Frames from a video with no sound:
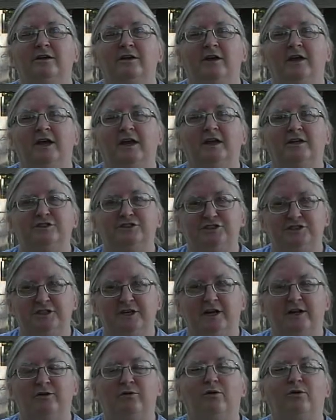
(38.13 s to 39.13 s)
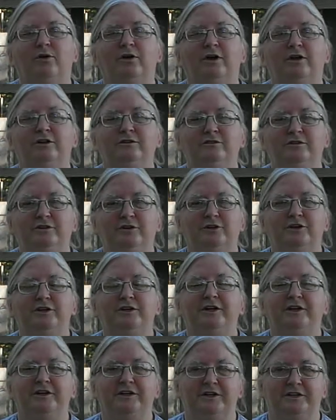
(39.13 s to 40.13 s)
in general good
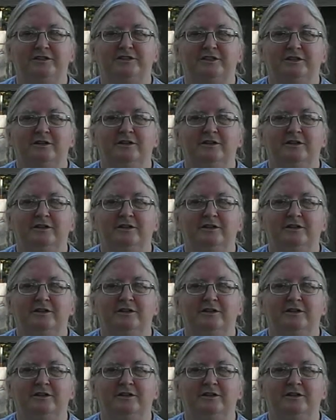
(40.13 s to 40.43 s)
condition.